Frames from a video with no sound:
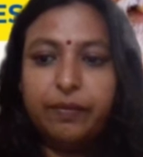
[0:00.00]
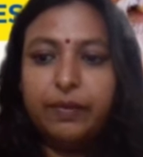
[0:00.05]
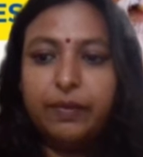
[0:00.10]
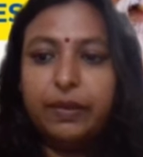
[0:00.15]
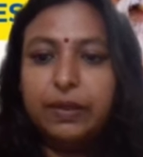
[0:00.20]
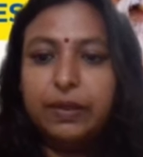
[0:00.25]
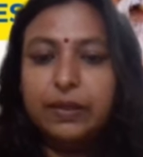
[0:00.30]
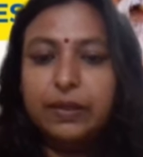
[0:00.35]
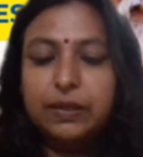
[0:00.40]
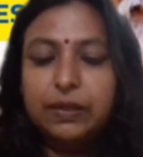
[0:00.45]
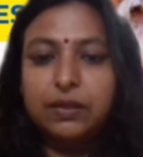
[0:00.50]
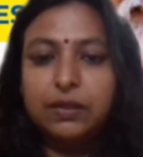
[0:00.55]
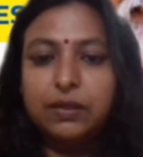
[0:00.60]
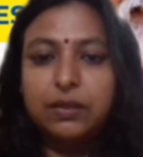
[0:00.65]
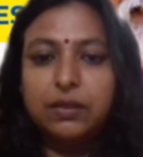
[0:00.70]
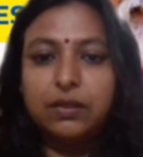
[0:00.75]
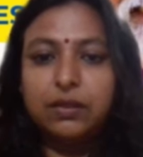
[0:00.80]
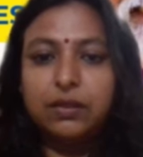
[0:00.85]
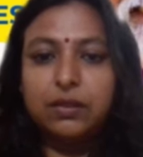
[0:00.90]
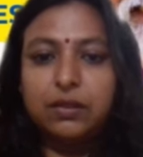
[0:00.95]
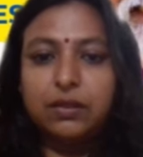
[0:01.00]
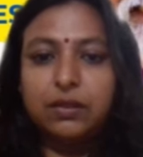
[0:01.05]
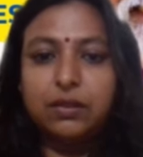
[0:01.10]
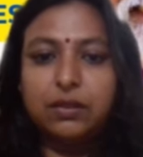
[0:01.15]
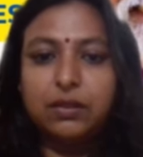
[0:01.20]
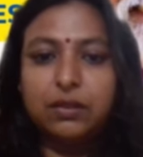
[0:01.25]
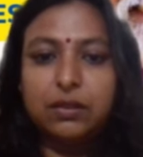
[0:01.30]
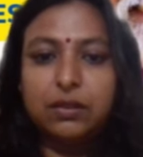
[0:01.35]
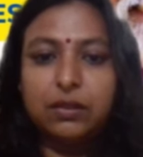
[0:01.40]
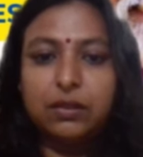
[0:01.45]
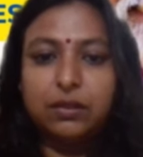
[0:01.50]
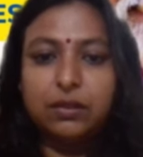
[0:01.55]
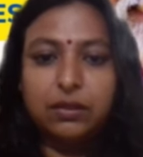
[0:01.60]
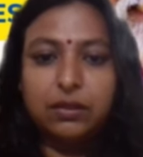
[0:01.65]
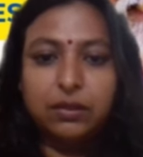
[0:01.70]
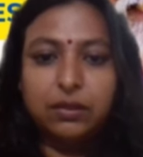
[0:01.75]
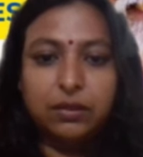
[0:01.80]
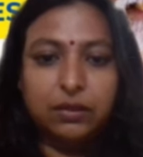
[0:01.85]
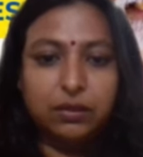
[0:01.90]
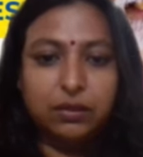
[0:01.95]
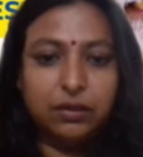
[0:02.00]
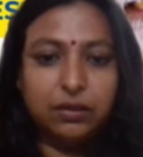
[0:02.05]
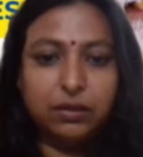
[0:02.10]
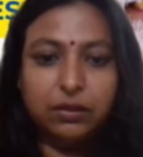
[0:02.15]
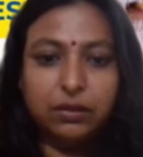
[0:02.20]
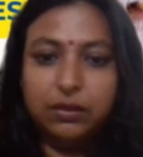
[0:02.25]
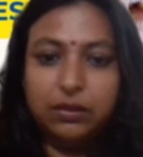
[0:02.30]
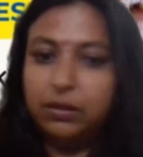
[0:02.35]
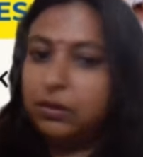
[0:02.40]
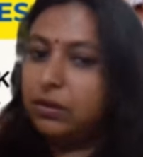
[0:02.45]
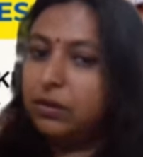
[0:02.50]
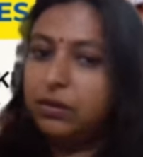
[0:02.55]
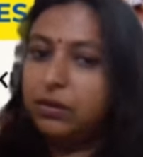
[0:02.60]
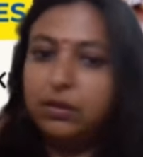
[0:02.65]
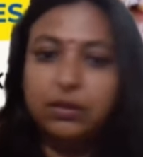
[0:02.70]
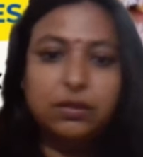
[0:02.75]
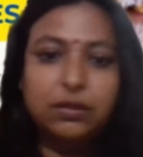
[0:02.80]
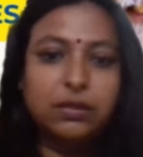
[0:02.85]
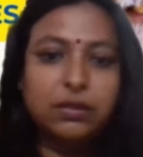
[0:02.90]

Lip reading: (silent)